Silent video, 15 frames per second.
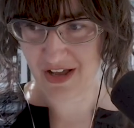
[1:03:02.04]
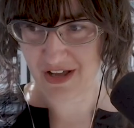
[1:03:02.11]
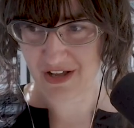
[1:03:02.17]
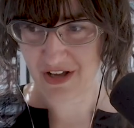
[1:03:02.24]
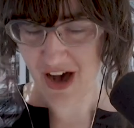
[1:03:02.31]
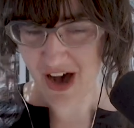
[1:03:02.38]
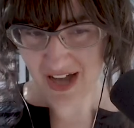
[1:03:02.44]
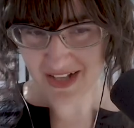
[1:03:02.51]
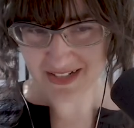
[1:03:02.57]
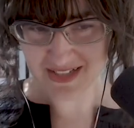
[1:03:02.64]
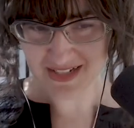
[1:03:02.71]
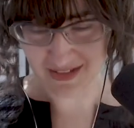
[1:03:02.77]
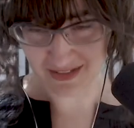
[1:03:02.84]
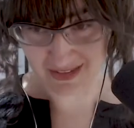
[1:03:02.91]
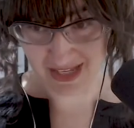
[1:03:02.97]

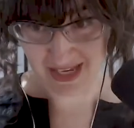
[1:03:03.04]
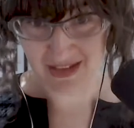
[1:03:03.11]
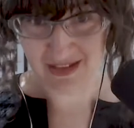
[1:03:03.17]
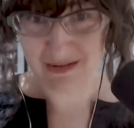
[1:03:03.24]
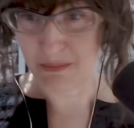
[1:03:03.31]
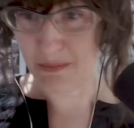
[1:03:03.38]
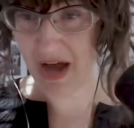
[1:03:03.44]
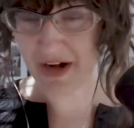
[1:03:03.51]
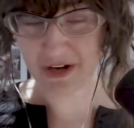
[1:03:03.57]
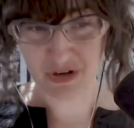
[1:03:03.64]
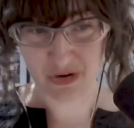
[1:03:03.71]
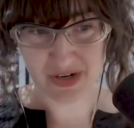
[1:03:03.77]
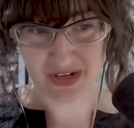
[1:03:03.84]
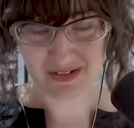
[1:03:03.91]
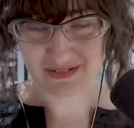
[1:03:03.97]
constantly
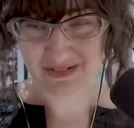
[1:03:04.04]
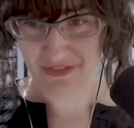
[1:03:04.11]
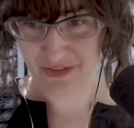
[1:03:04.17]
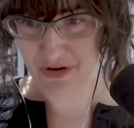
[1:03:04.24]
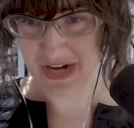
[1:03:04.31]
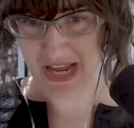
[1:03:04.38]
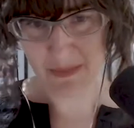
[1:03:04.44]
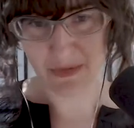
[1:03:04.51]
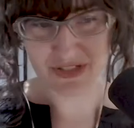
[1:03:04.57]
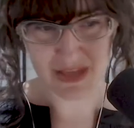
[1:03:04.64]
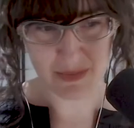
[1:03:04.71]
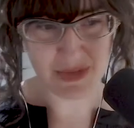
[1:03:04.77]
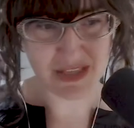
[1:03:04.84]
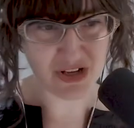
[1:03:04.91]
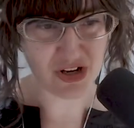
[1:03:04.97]
monitoring their neighbors. I
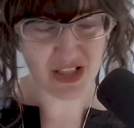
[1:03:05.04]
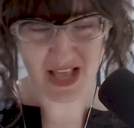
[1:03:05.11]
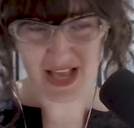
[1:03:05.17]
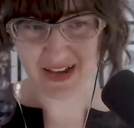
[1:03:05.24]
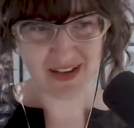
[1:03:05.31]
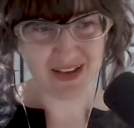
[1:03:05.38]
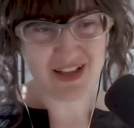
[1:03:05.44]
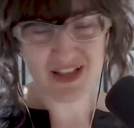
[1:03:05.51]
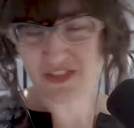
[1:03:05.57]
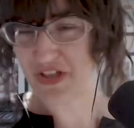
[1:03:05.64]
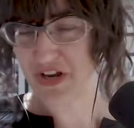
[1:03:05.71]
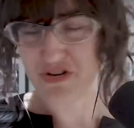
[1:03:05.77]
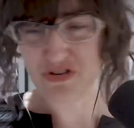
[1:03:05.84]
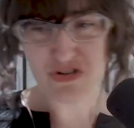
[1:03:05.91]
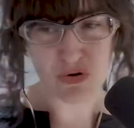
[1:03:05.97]
mean, they're like the
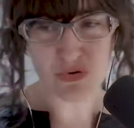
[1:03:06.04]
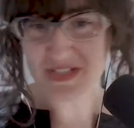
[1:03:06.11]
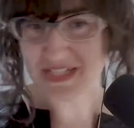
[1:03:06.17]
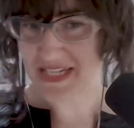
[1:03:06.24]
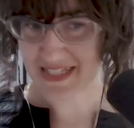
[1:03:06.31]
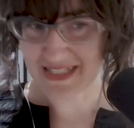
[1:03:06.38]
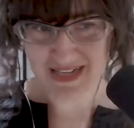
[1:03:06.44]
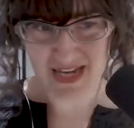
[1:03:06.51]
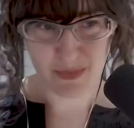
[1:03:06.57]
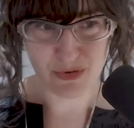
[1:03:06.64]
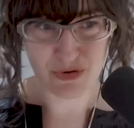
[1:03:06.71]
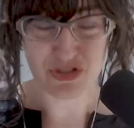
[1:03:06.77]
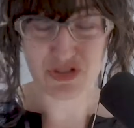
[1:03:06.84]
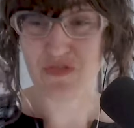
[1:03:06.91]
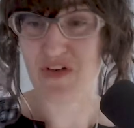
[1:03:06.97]
nosiest
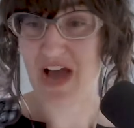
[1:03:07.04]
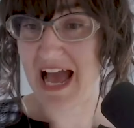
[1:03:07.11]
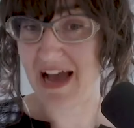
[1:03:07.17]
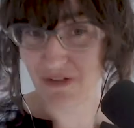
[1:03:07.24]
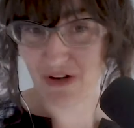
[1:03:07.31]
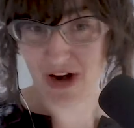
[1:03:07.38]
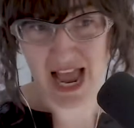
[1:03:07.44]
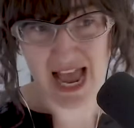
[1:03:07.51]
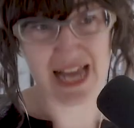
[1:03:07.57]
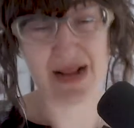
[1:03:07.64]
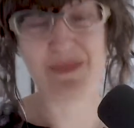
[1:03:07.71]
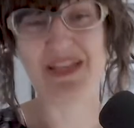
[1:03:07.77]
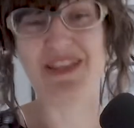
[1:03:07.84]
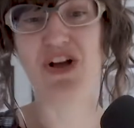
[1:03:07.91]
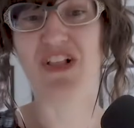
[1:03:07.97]
neighbors you've ever had. I
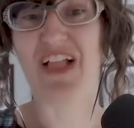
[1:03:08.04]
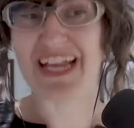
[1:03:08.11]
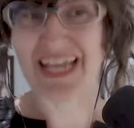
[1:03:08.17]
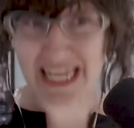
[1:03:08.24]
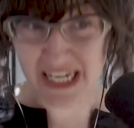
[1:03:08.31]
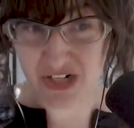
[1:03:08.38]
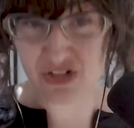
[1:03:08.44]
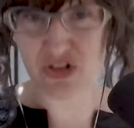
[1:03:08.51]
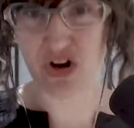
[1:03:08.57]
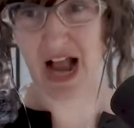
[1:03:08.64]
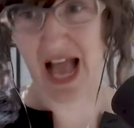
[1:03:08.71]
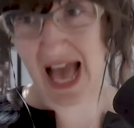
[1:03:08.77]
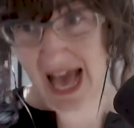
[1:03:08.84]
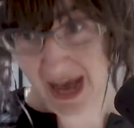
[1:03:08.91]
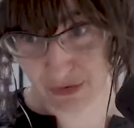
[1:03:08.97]
mean, they're like in your
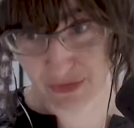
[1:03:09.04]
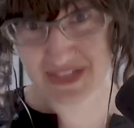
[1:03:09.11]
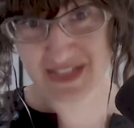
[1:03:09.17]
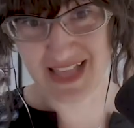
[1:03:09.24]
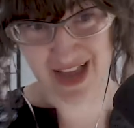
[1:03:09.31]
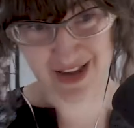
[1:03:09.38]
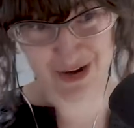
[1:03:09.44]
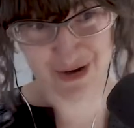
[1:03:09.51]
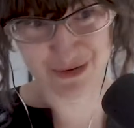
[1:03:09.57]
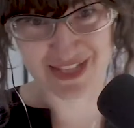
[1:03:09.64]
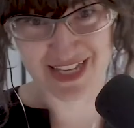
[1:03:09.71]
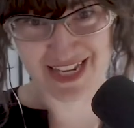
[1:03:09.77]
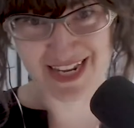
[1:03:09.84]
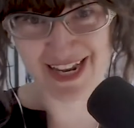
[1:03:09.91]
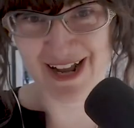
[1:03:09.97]
house that
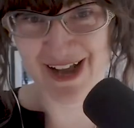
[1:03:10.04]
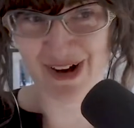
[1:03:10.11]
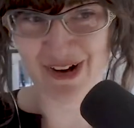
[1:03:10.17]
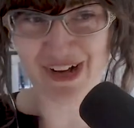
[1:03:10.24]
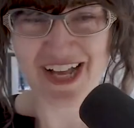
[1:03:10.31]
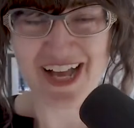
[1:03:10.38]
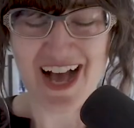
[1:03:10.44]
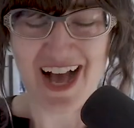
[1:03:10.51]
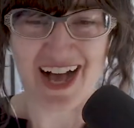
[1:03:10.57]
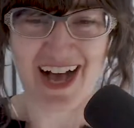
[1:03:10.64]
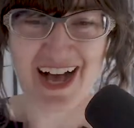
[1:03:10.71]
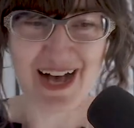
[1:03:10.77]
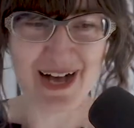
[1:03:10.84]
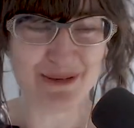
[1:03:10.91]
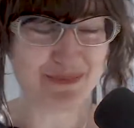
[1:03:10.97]
nosy, you know?
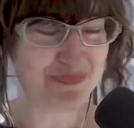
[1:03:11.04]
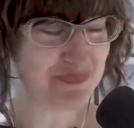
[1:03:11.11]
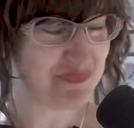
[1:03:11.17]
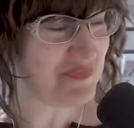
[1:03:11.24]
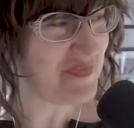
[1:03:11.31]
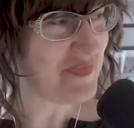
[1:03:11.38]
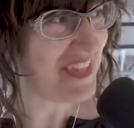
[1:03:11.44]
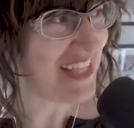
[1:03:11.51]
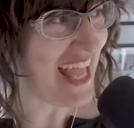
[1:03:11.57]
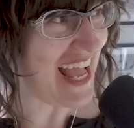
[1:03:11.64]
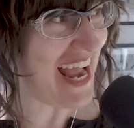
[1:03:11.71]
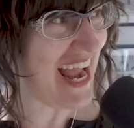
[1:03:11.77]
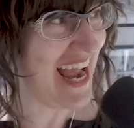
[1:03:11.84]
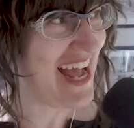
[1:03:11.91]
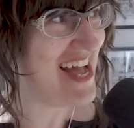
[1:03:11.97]
Um,
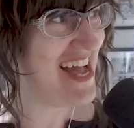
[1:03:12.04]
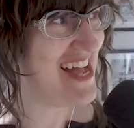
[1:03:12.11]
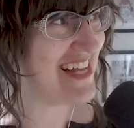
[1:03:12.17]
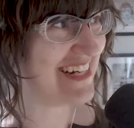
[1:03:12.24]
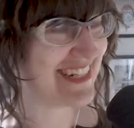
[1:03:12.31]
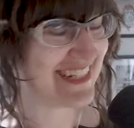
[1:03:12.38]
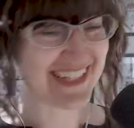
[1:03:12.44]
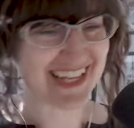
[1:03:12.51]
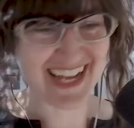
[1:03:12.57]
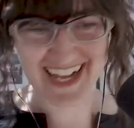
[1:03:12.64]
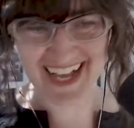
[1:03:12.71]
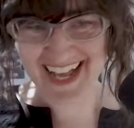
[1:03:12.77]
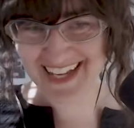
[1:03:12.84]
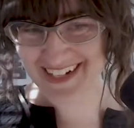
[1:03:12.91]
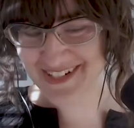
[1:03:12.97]
and
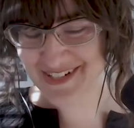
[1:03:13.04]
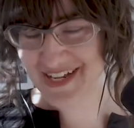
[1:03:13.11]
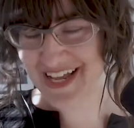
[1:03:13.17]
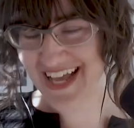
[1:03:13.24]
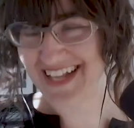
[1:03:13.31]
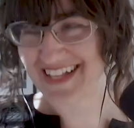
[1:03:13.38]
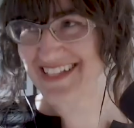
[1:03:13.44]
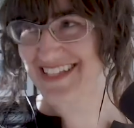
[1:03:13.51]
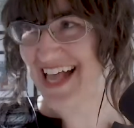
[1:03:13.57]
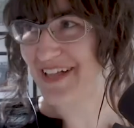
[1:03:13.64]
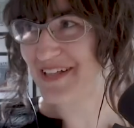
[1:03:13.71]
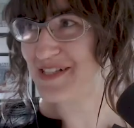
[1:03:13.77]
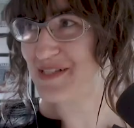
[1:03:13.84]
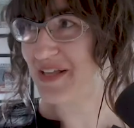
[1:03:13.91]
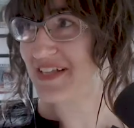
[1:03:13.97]
and and
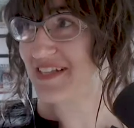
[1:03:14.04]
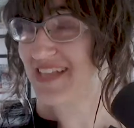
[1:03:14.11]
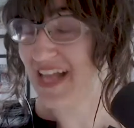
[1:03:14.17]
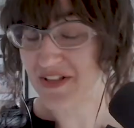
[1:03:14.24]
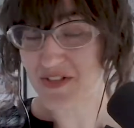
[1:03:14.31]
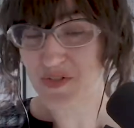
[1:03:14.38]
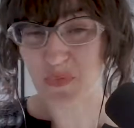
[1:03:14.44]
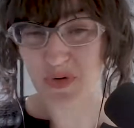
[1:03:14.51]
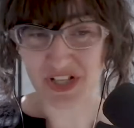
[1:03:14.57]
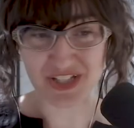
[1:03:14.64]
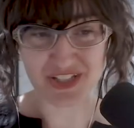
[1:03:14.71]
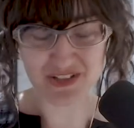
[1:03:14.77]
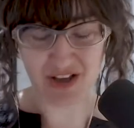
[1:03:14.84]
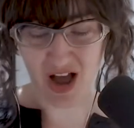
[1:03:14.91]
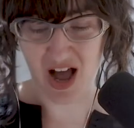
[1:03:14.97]
cells cells will
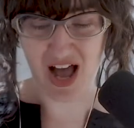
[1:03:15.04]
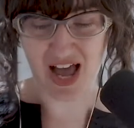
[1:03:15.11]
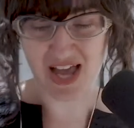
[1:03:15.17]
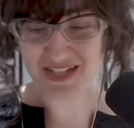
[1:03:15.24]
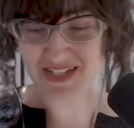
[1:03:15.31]
not